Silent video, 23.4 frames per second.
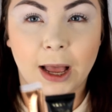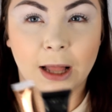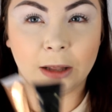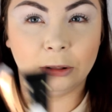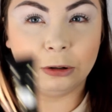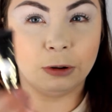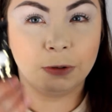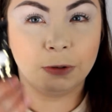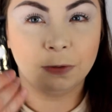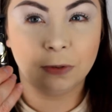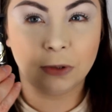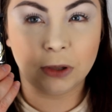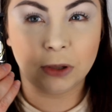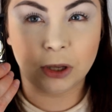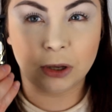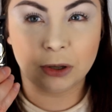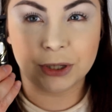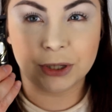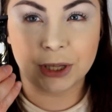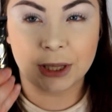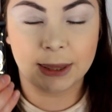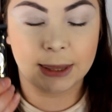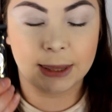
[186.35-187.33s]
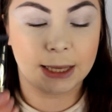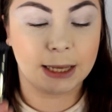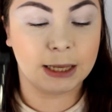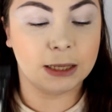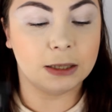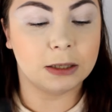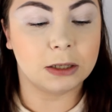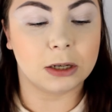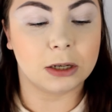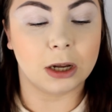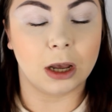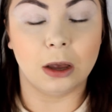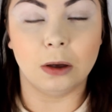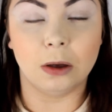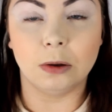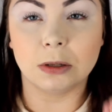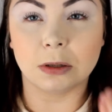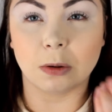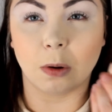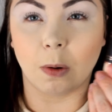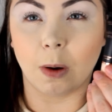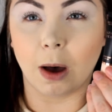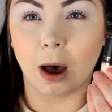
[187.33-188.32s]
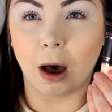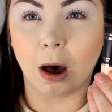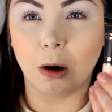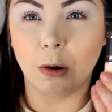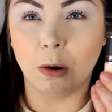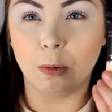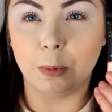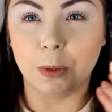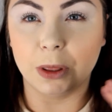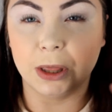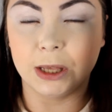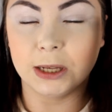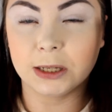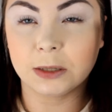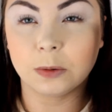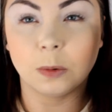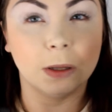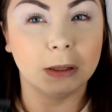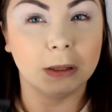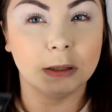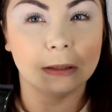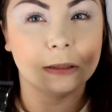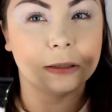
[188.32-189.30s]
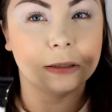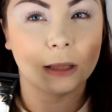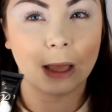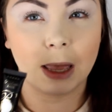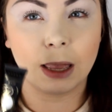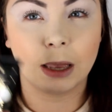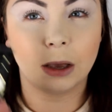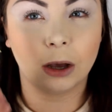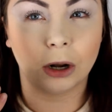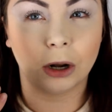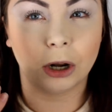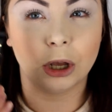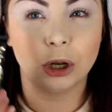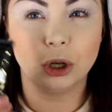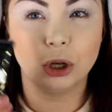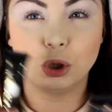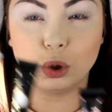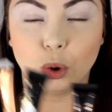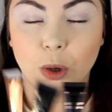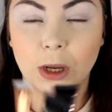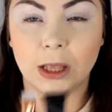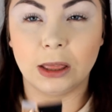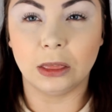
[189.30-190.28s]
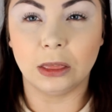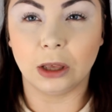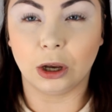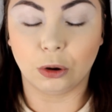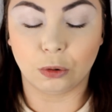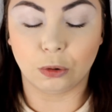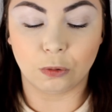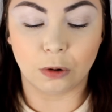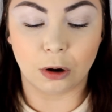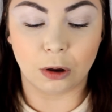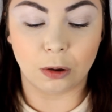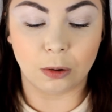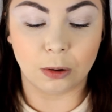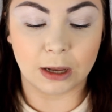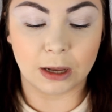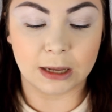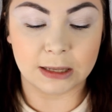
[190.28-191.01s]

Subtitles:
I love using these two, so I hope this one's like gonna join the crew,